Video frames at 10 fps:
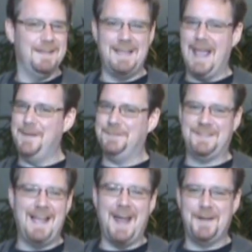and the
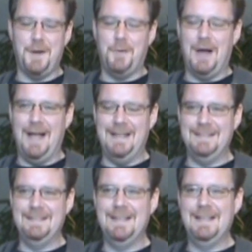game's got to go on.